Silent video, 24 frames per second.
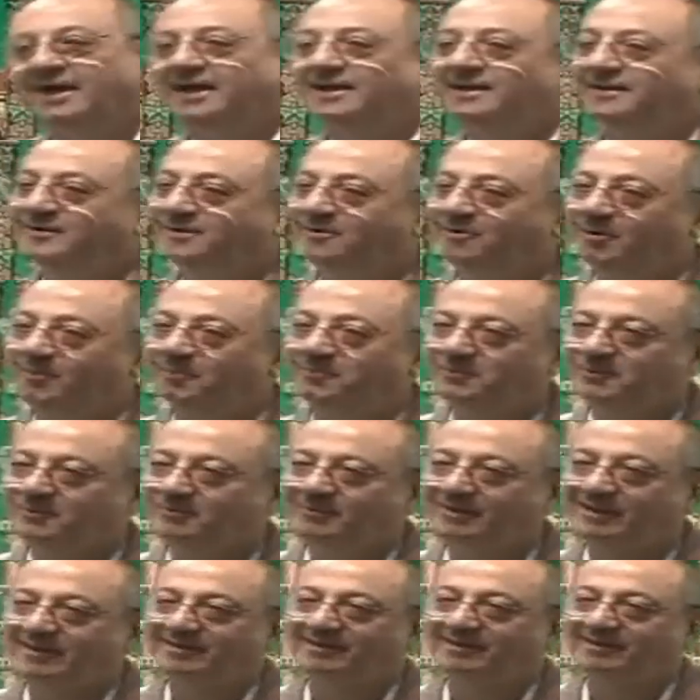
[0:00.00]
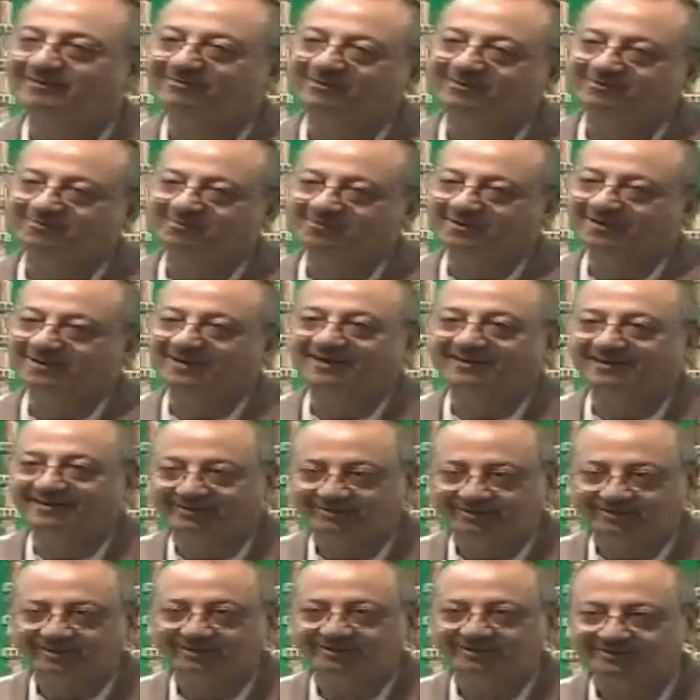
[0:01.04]
I hope you will agree with me.
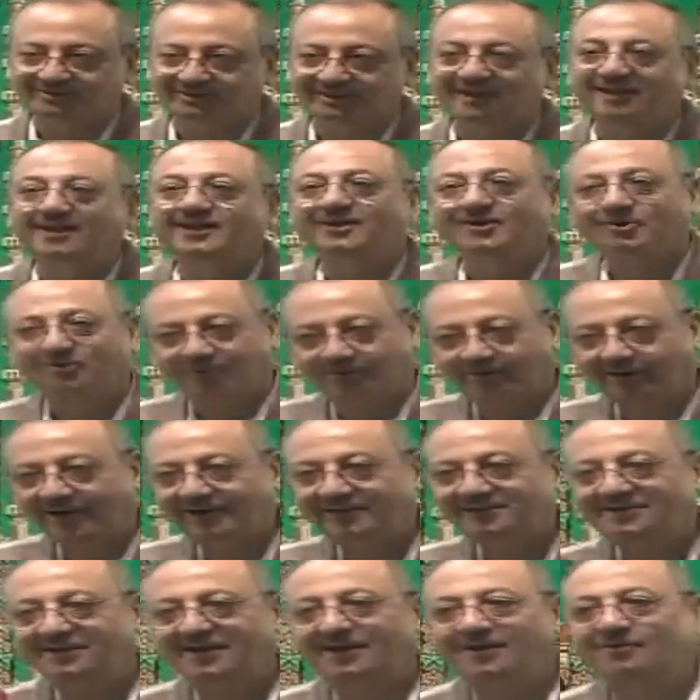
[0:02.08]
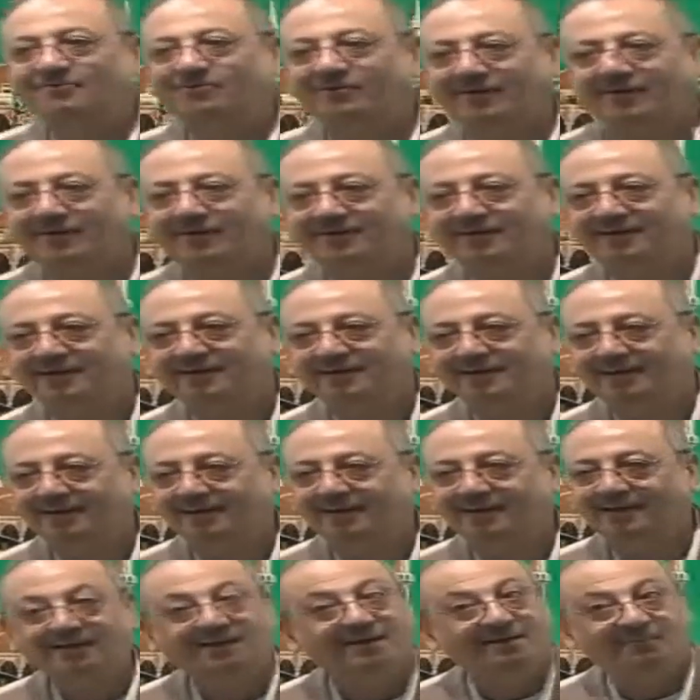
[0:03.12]
It is easy. Requires hard work.
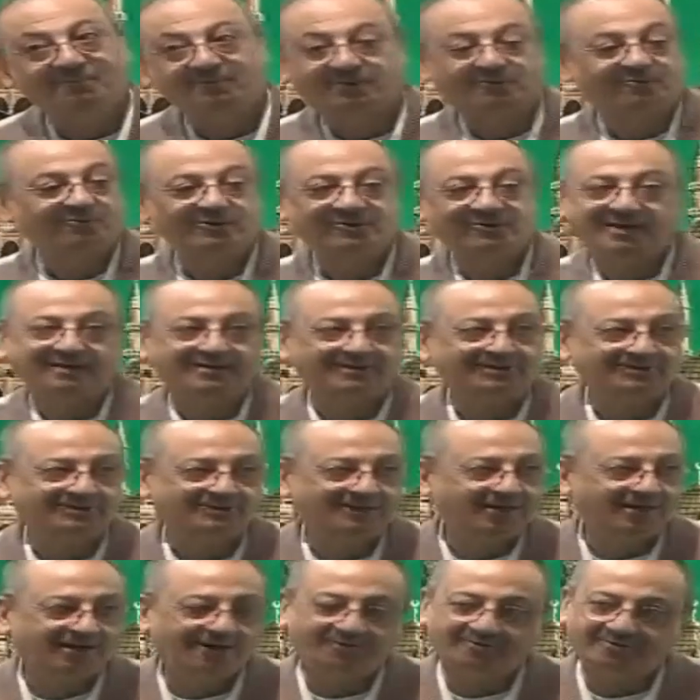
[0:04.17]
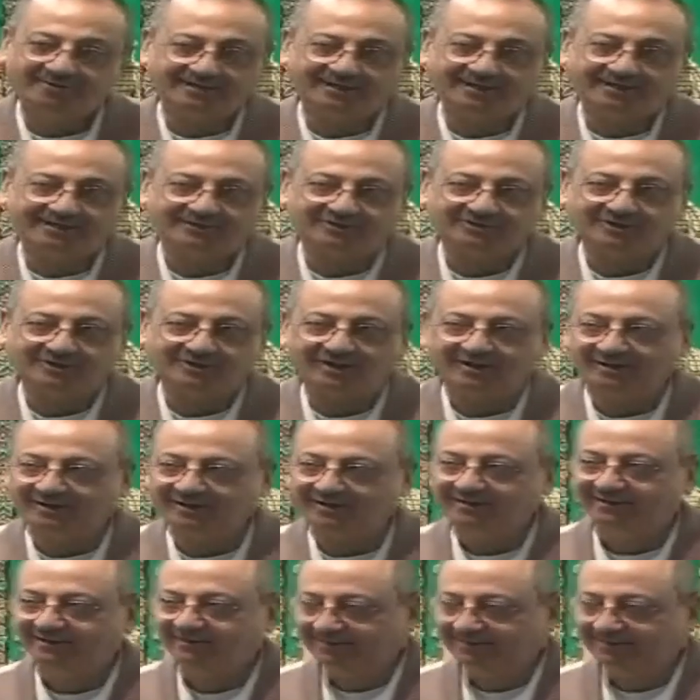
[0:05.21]
Huh? But we understand everything, inshallah.